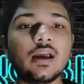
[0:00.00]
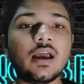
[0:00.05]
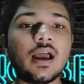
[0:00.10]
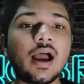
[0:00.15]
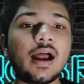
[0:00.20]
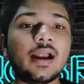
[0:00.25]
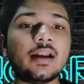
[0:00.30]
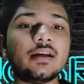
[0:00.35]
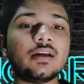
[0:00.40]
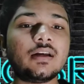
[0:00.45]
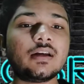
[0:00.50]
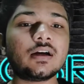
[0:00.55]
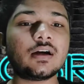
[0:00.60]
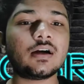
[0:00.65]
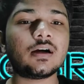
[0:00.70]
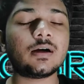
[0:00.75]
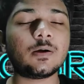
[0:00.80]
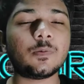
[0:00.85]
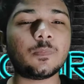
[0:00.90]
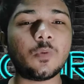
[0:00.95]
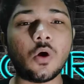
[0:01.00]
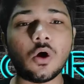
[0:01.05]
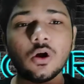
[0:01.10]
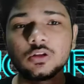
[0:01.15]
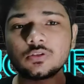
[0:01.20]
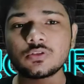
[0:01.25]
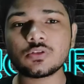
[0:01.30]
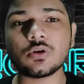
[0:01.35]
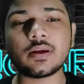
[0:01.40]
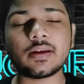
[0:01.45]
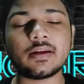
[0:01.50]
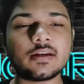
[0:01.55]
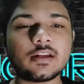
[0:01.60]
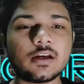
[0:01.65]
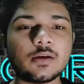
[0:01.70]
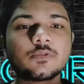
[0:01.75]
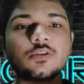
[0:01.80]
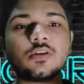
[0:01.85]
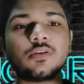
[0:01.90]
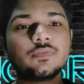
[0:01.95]
And also in
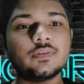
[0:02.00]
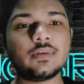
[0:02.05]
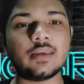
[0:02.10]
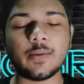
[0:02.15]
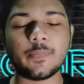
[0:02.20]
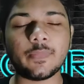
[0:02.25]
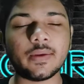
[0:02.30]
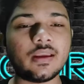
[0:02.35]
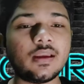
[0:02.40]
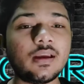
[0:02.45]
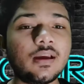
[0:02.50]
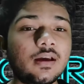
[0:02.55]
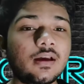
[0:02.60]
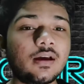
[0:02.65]
terms of gaming,